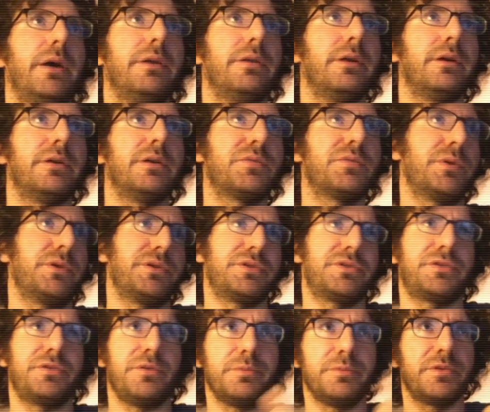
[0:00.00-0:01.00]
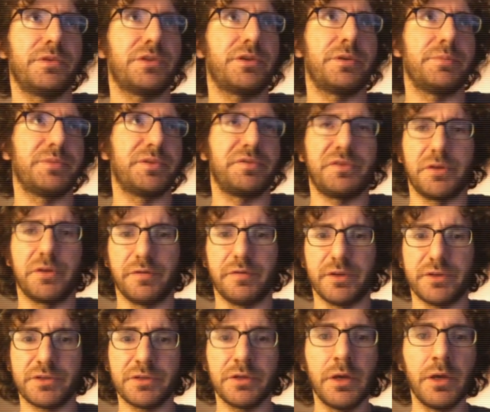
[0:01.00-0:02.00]
the Twitter's terms of
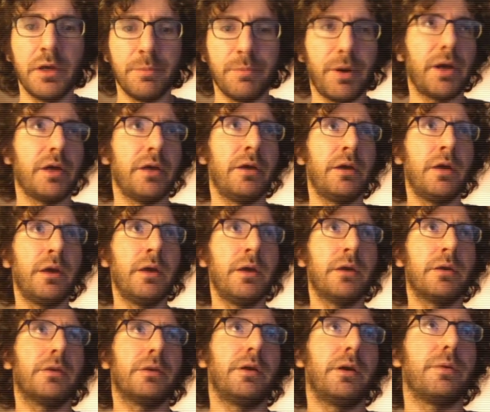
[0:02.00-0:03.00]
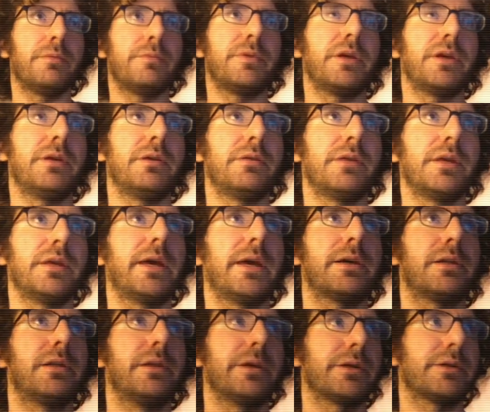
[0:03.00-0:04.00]
service. But you know, they get
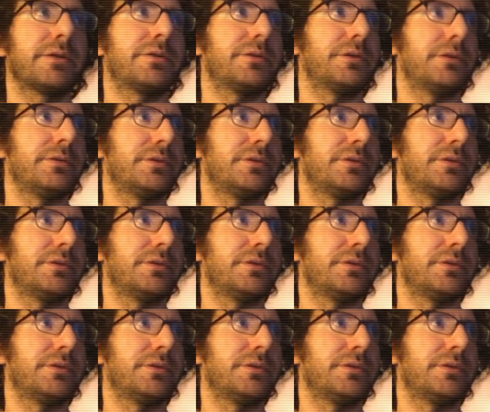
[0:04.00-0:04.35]
clicks, and